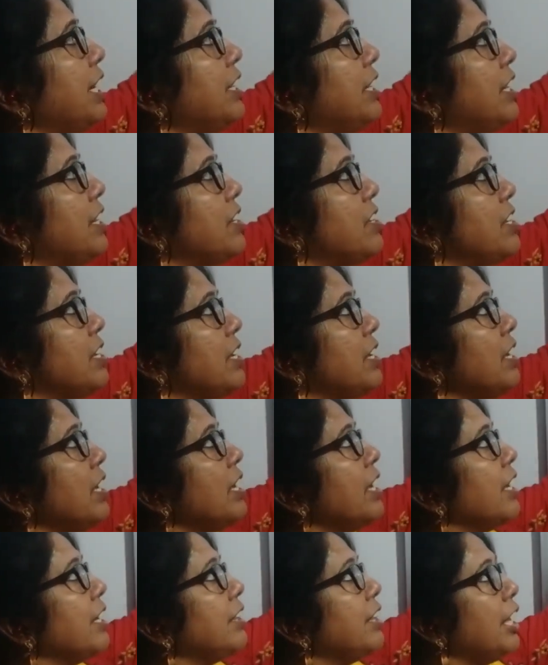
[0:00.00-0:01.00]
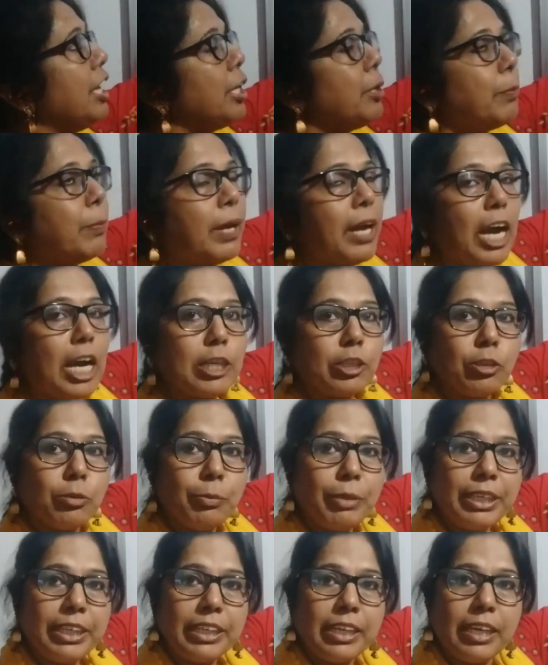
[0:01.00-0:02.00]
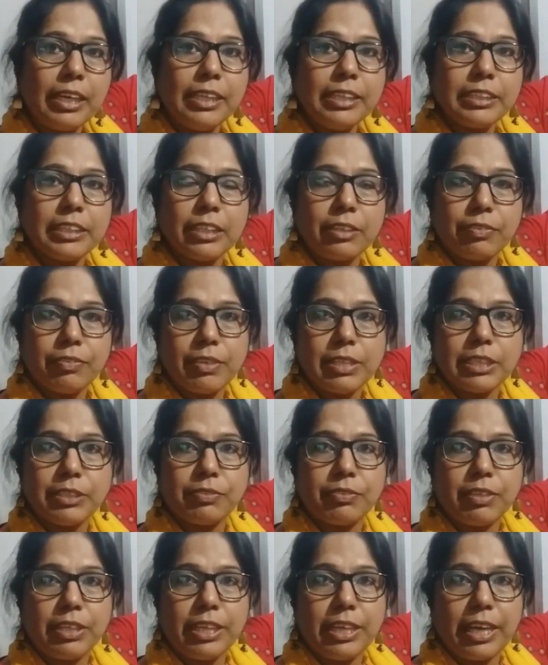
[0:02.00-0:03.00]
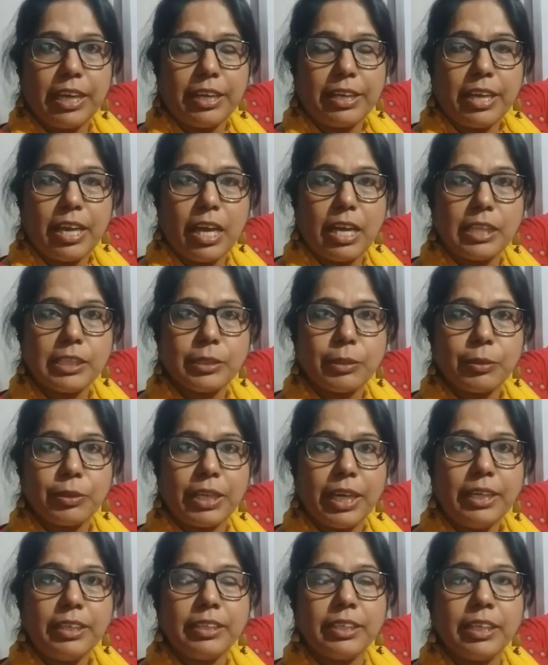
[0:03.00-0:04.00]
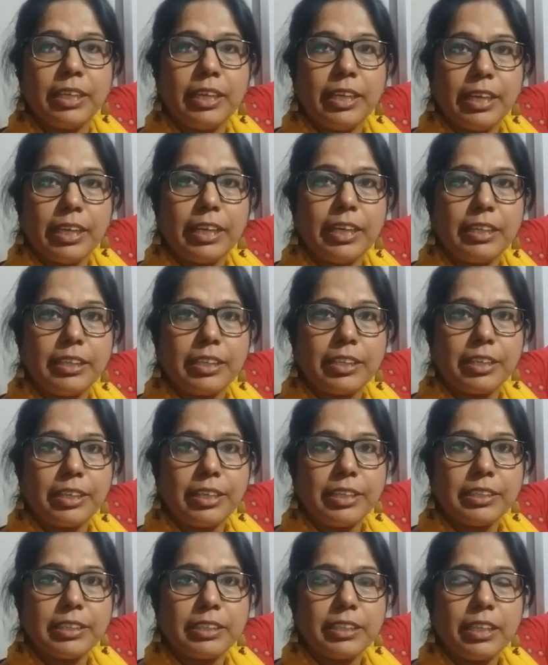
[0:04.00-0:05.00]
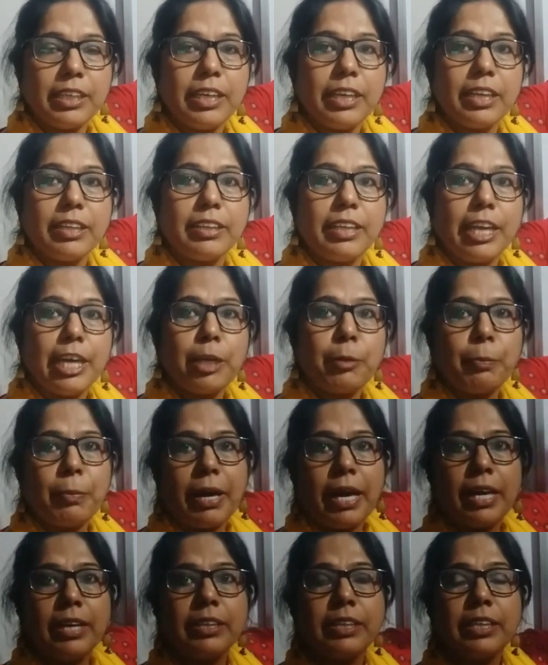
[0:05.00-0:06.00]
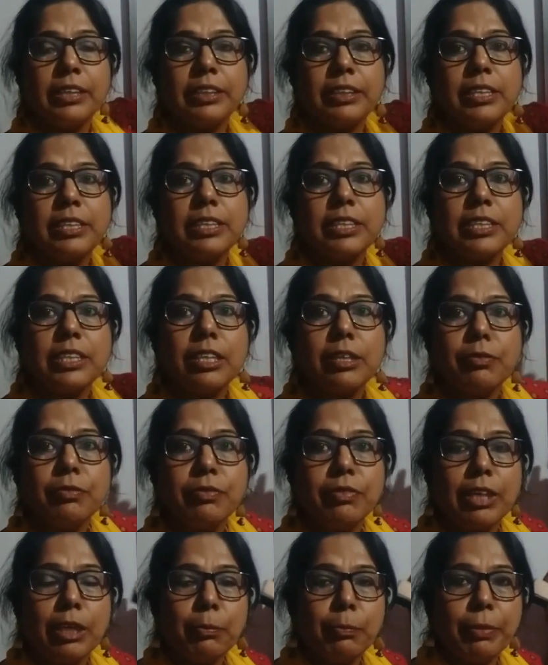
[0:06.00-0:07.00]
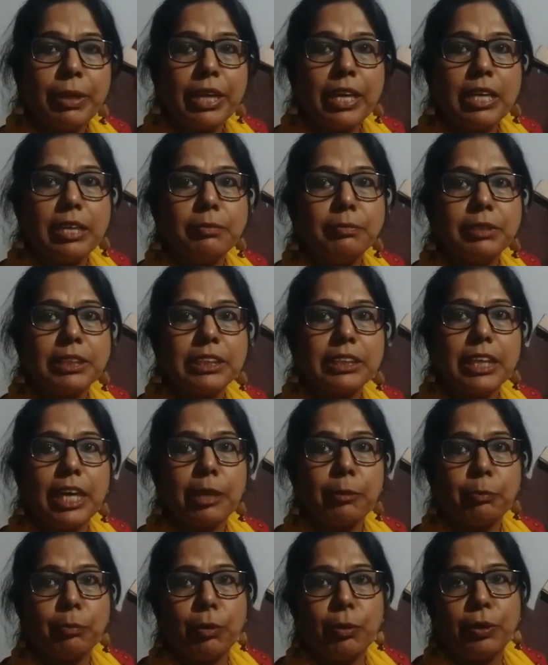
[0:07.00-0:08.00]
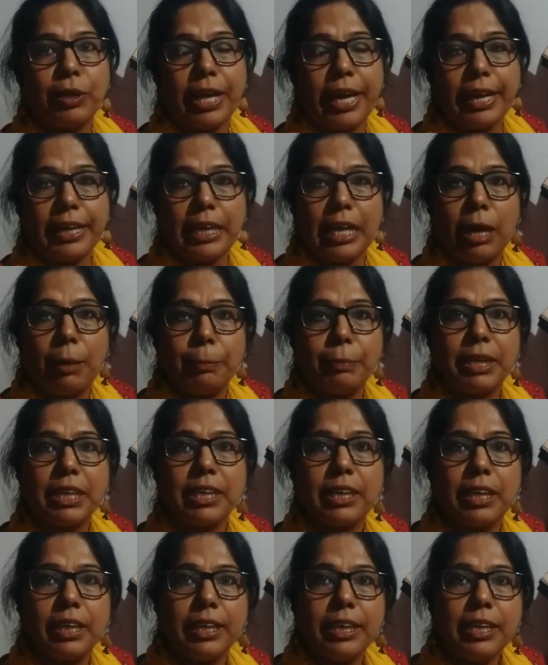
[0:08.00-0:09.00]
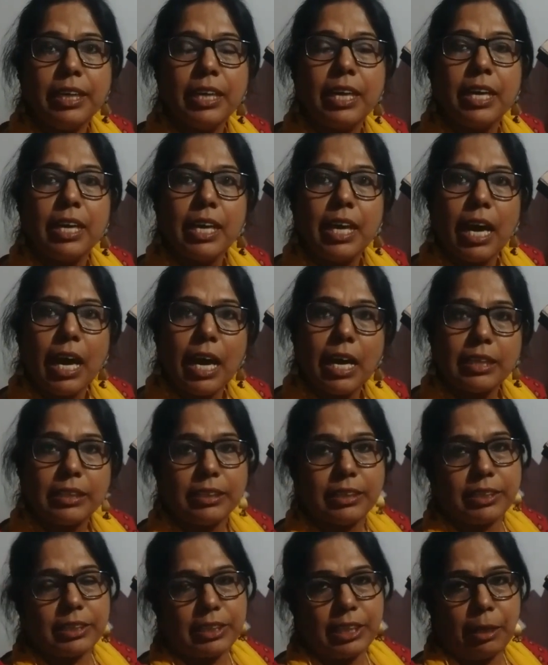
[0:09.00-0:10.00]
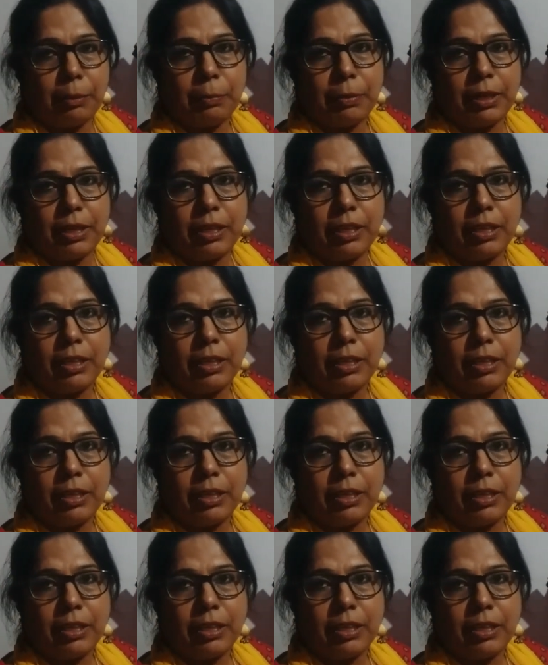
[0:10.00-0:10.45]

energy, thereby automatically surface free area also get increased. Thereby the system will become thermodynamically unstable.